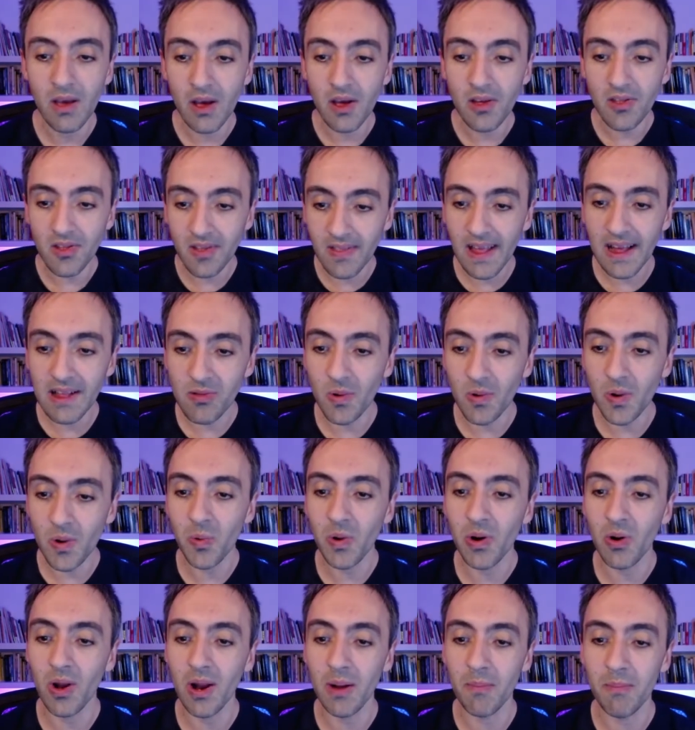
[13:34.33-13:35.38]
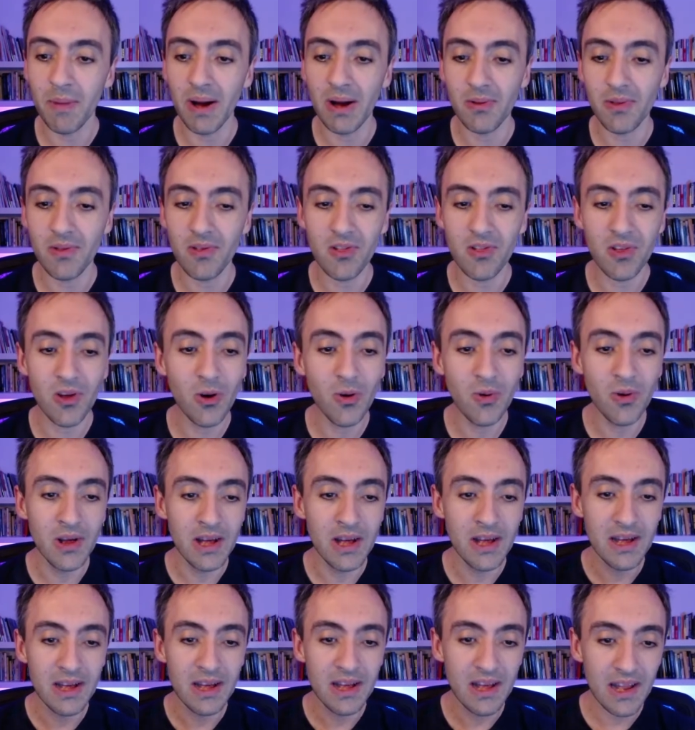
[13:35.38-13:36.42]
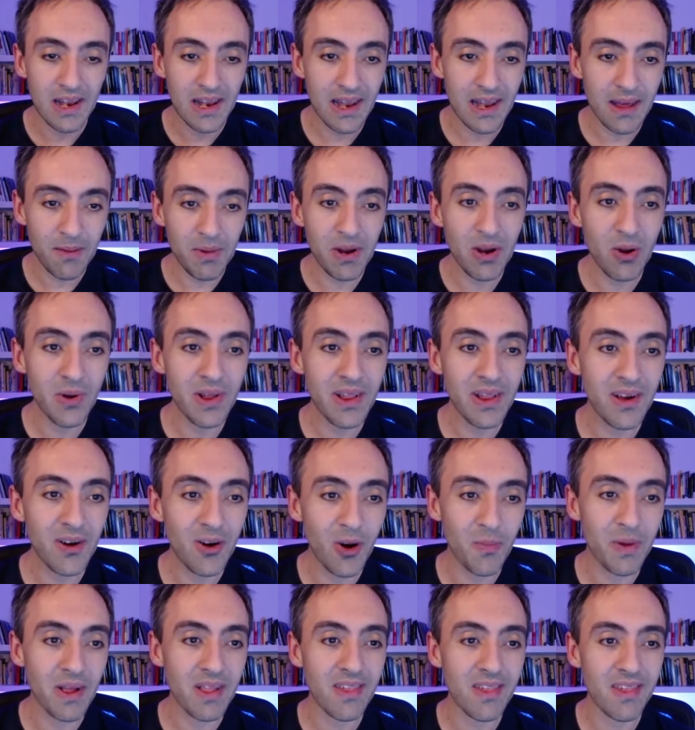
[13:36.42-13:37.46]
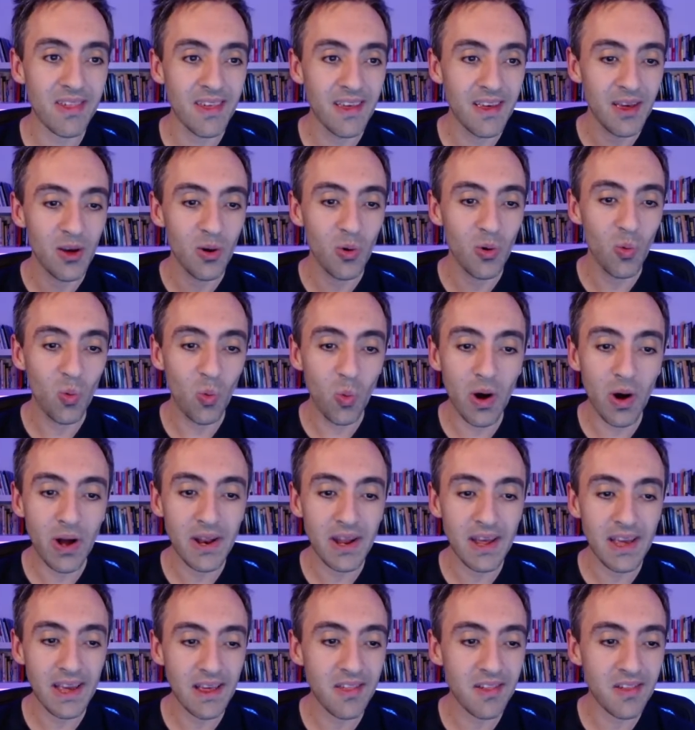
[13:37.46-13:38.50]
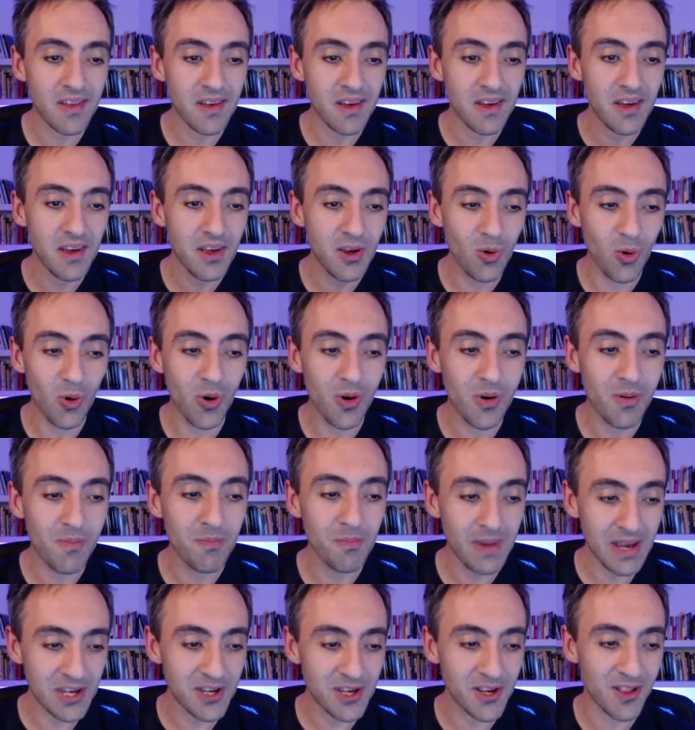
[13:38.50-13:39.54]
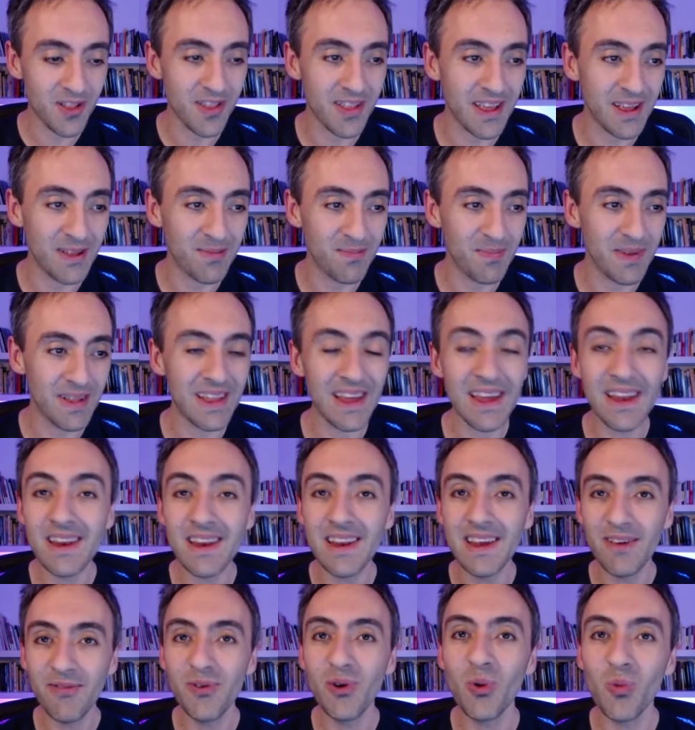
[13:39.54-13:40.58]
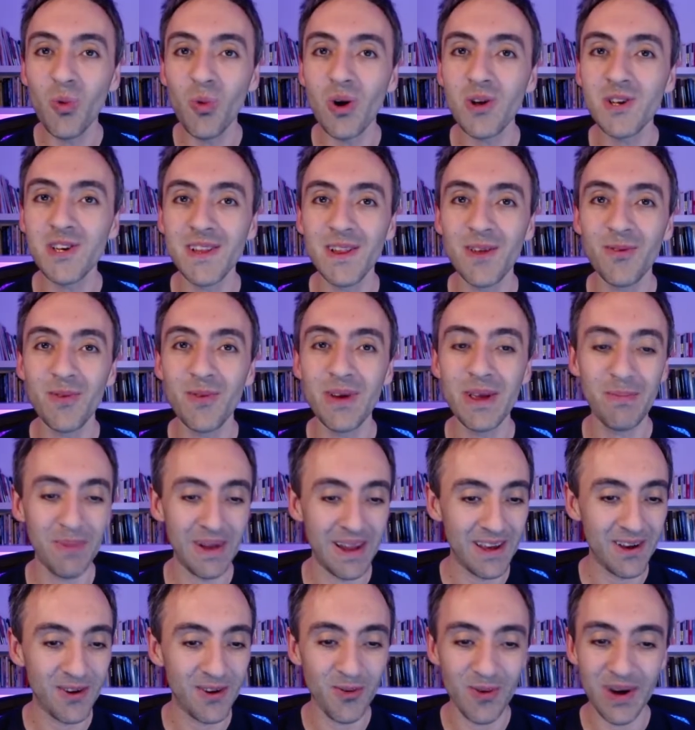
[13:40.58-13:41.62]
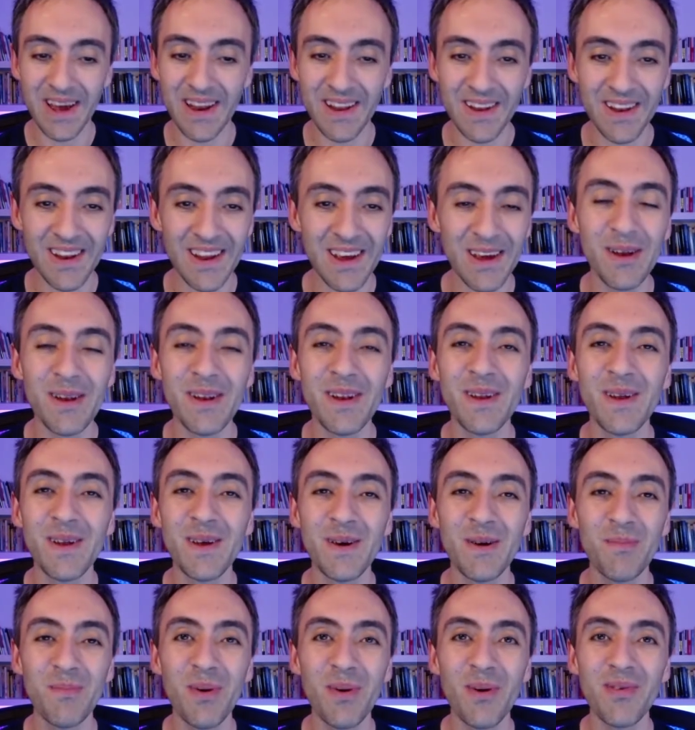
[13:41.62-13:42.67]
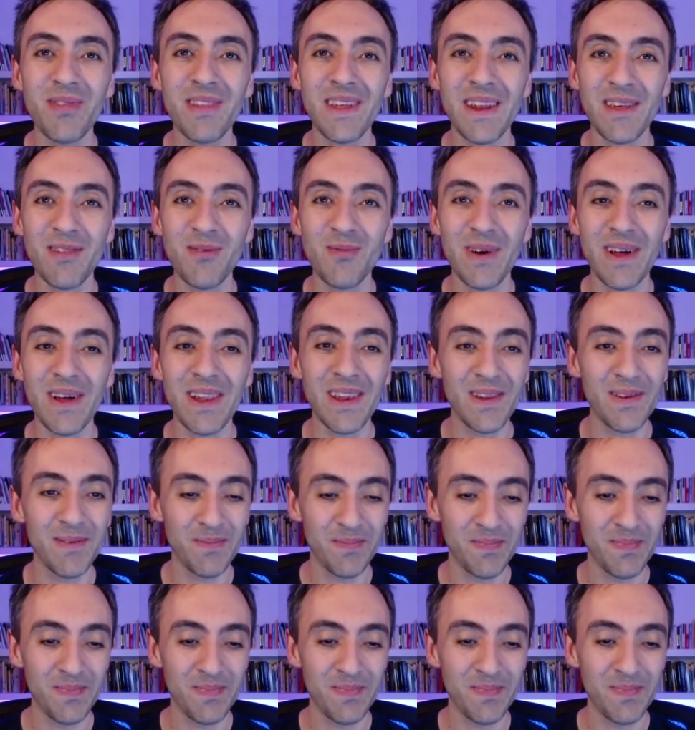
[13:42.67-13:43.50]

So that's what we're all about. So let me know in the comments, what is your mission statement? And if you're watching the replay, go ahead and post it as well.